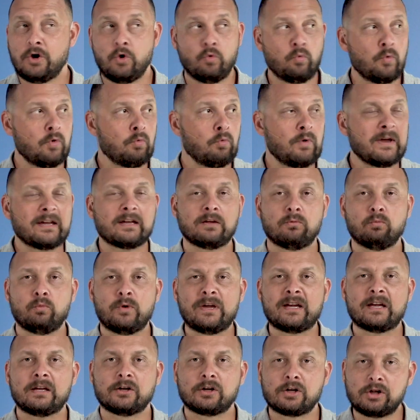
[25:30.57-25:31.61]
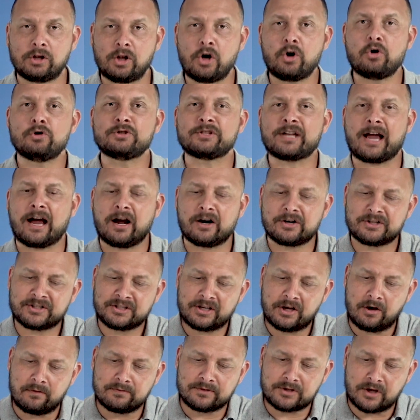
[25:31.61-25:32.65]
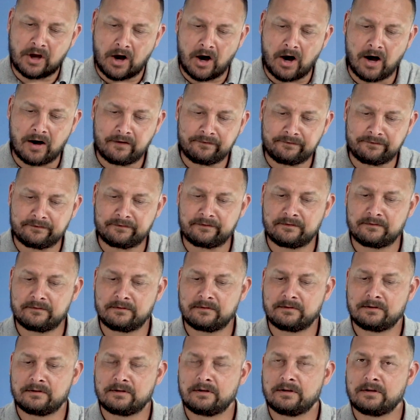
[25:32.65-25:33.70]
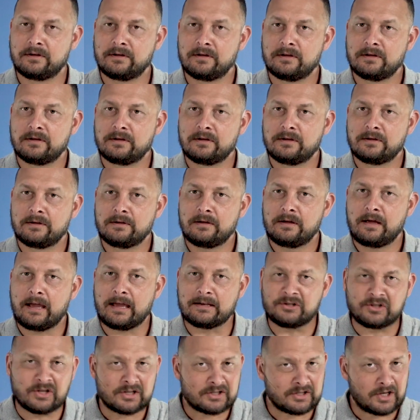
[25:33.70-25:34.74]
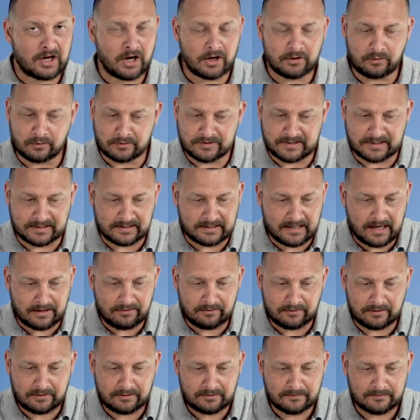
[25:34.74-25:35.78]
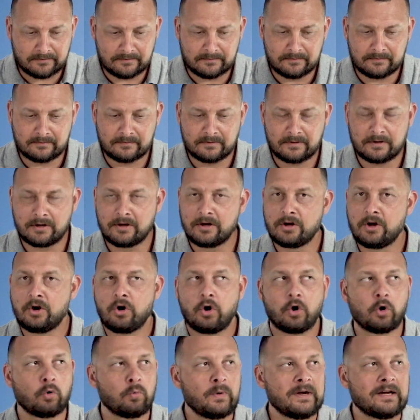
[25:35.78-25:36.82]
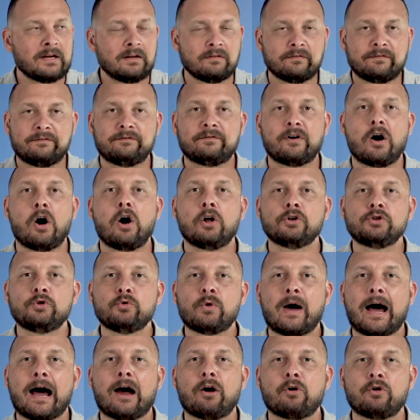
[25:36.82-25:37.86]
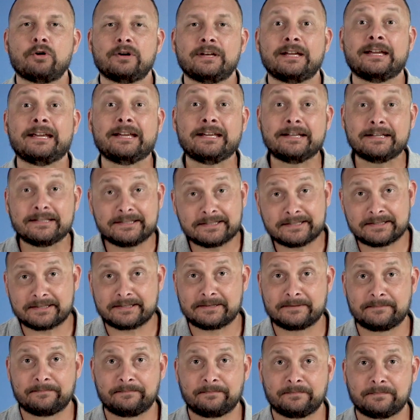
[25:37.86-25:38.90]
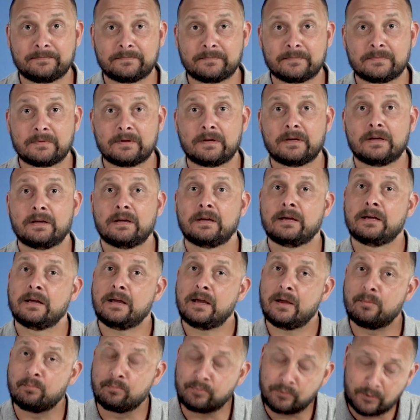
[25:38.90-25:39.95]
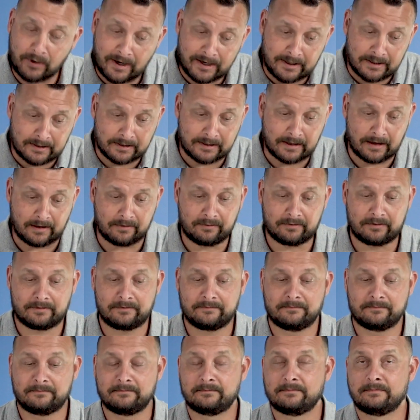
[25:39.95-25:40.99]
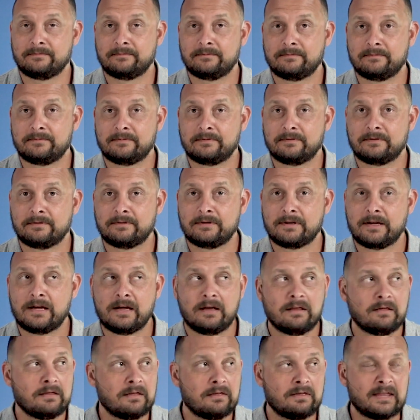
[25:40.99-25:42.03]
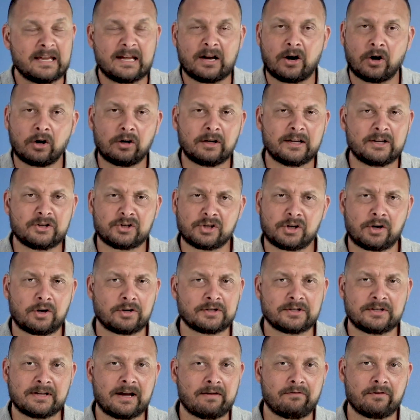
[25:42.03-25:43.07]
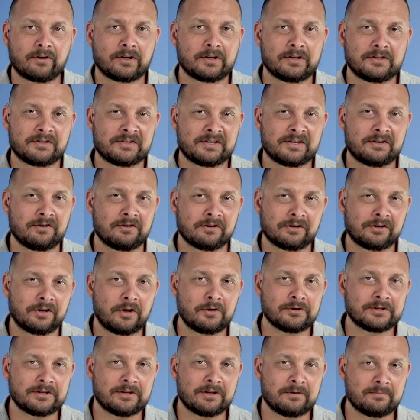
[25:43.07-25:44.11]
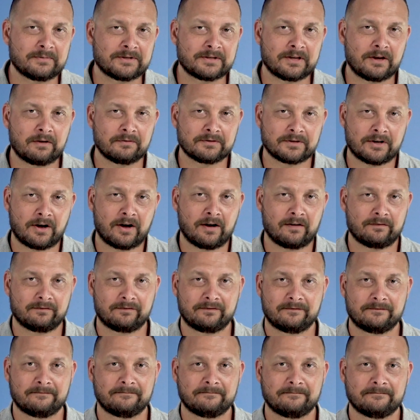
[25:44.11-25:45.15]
We can close ourselves off and just huddle together, or we can fall to our knees and pray together. The early church never considered closing themselves off.